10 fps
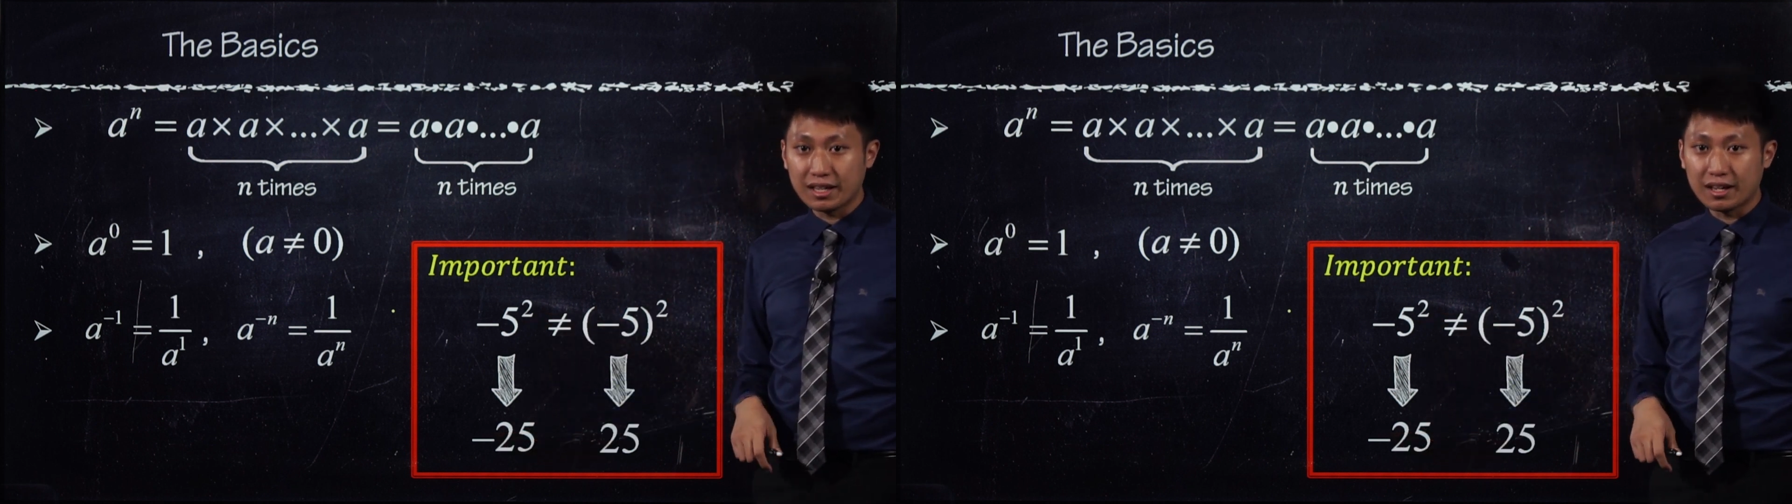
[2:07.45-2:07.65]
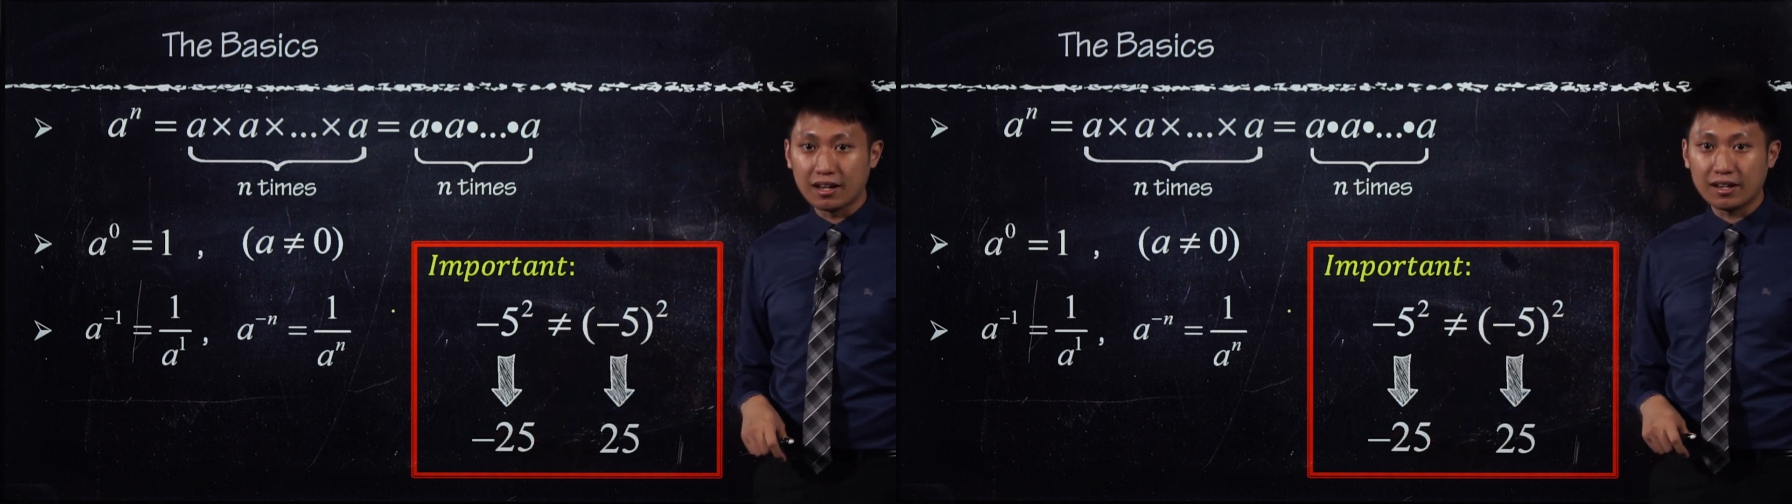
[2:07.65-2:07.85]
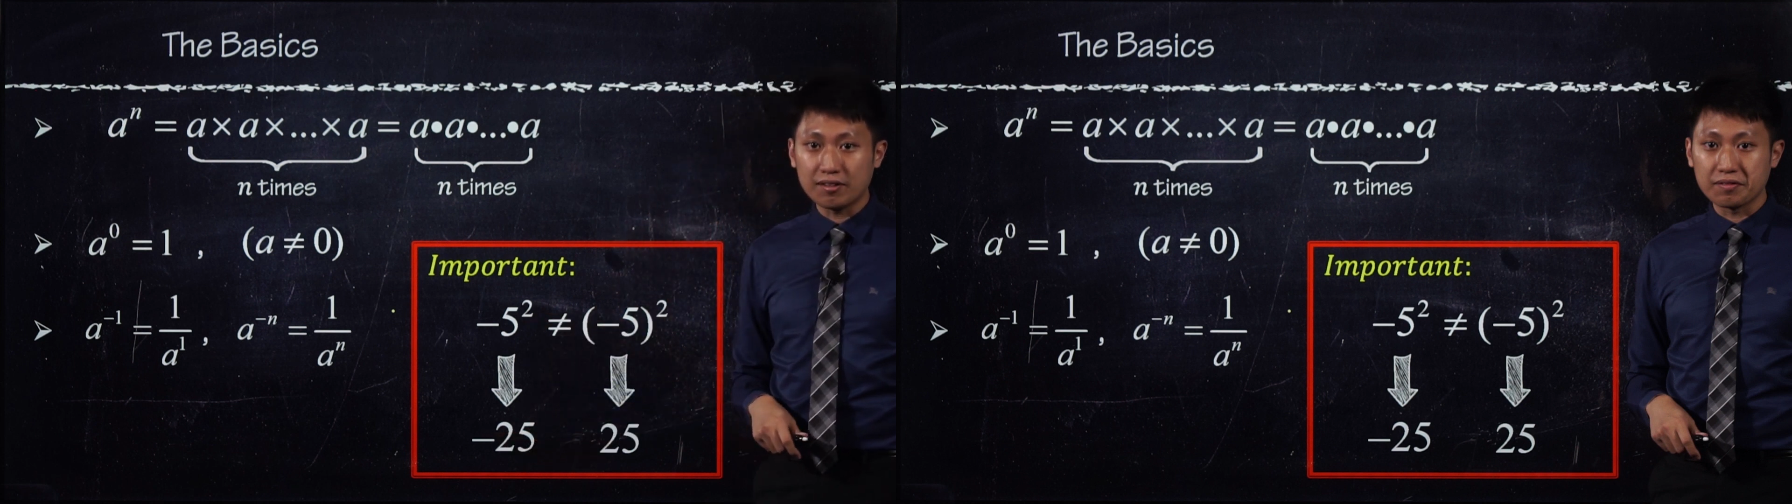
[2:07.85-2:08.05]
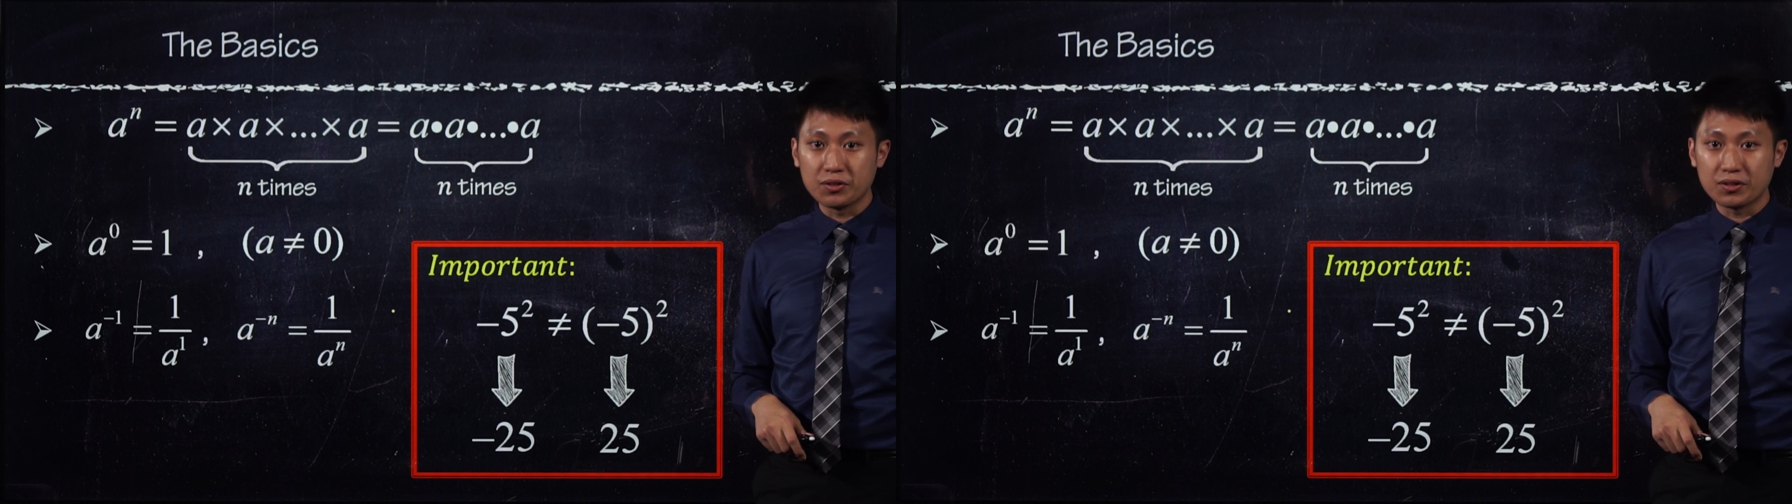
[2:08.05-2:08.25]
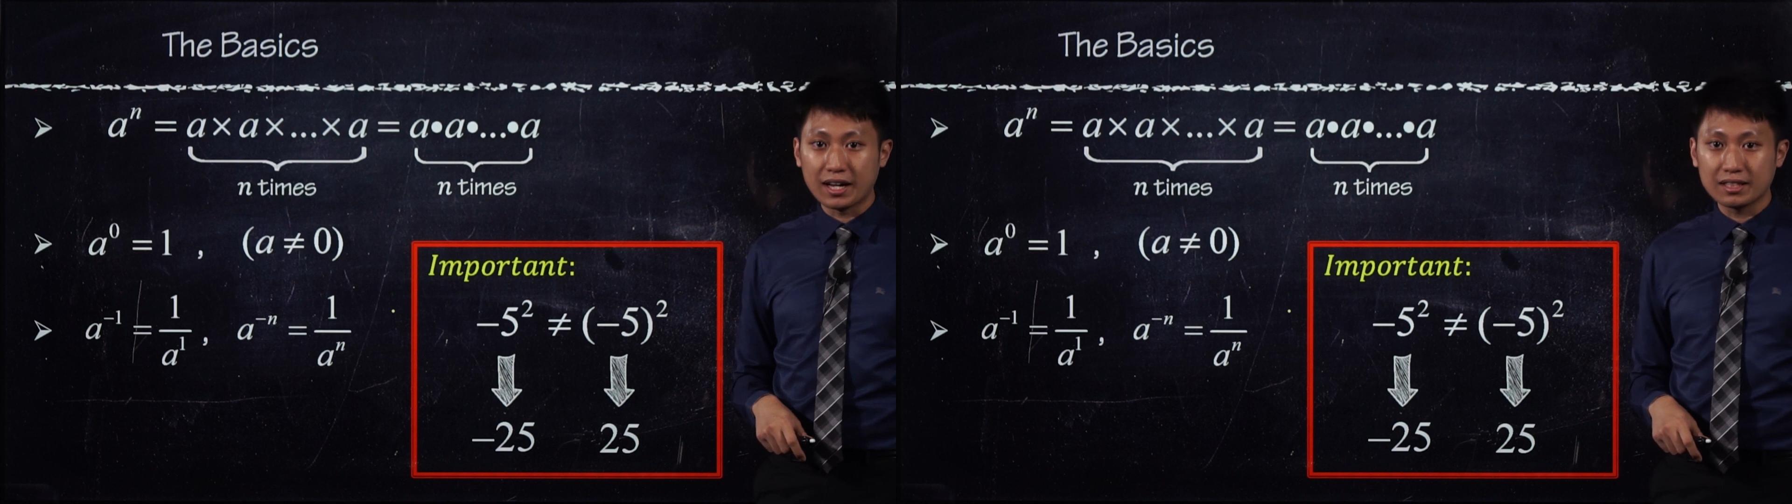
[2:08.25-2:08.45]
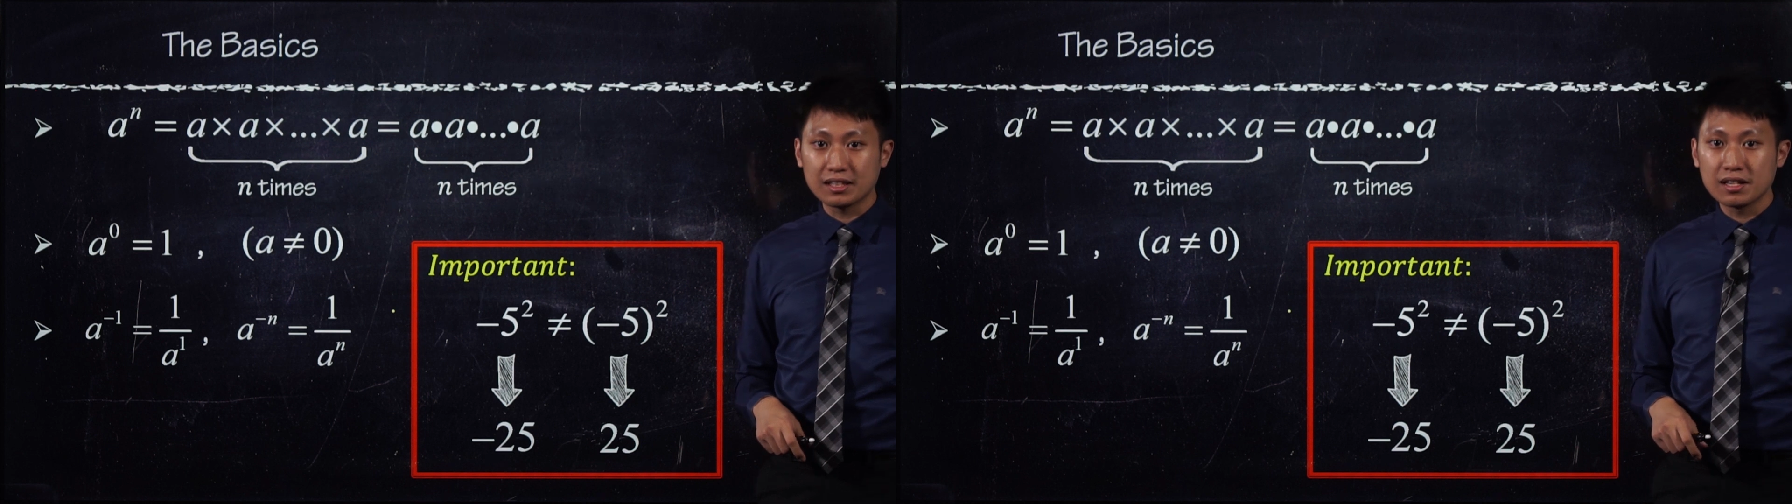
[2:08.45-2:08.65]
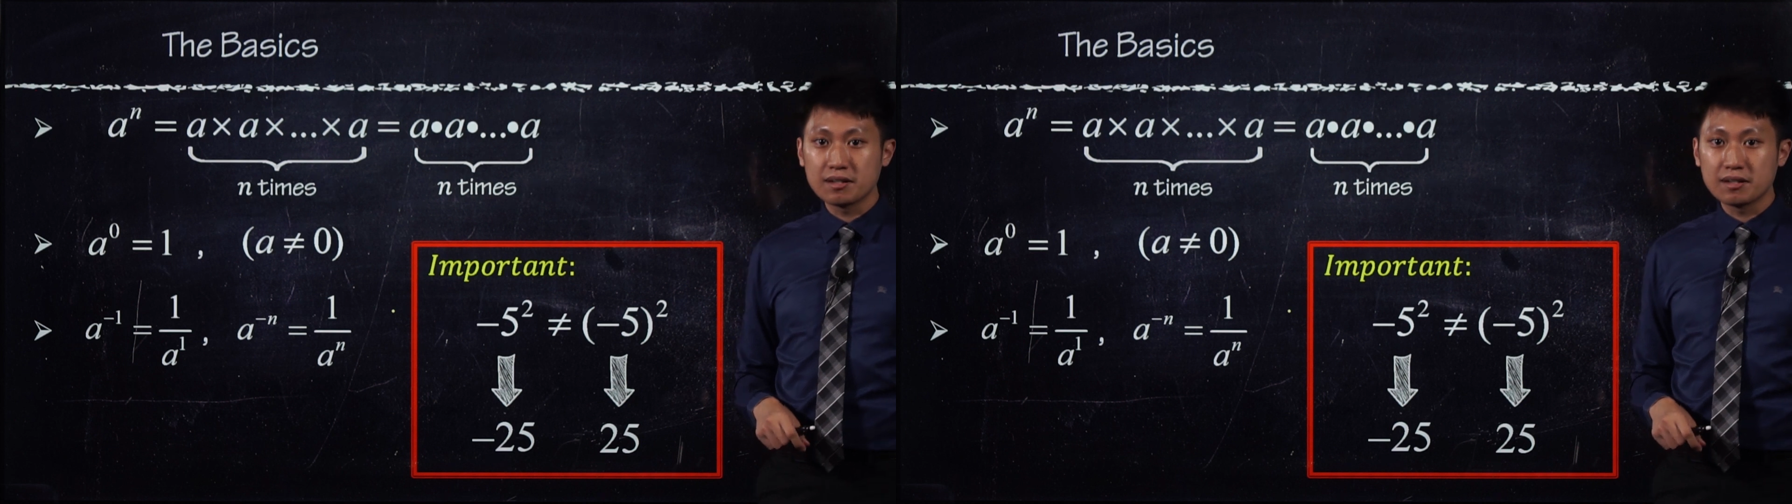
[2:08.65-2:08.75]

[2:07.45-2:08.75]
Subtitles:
that a lot of you guys,